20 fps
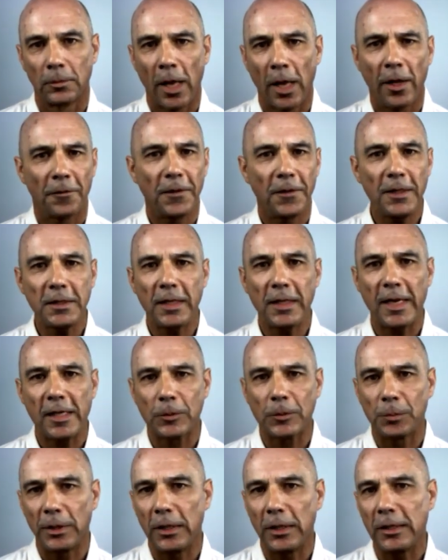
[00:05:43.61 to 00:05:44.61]
This has
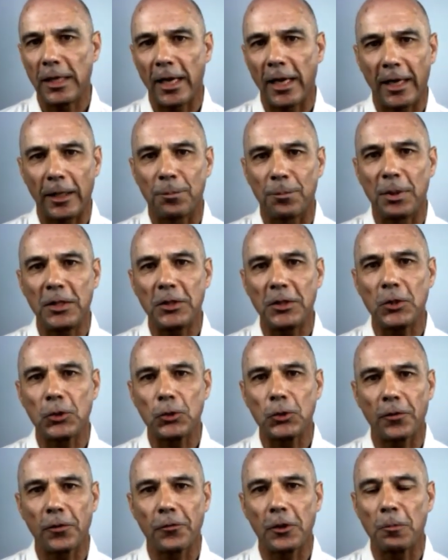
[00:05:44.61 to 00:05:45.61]
been a Business
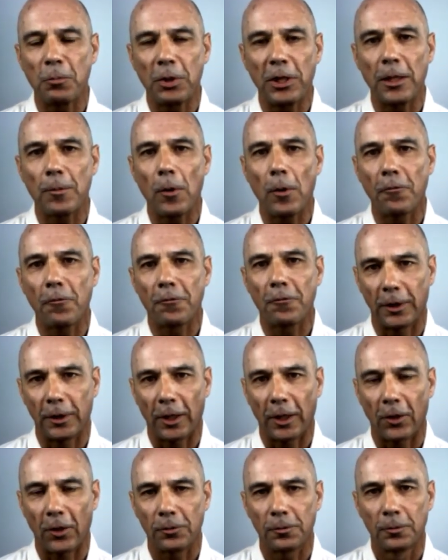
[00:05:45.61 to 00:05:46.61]
Driven PMO
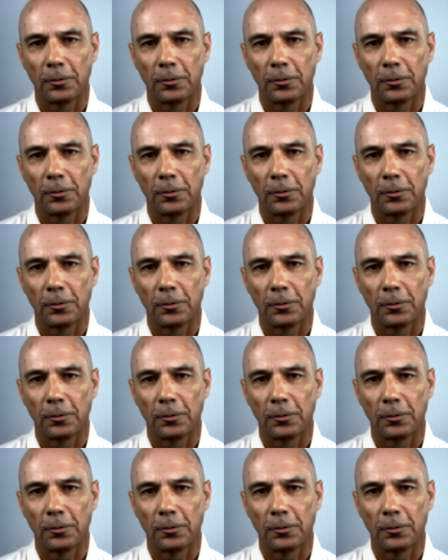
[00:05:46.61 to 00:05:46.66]
video.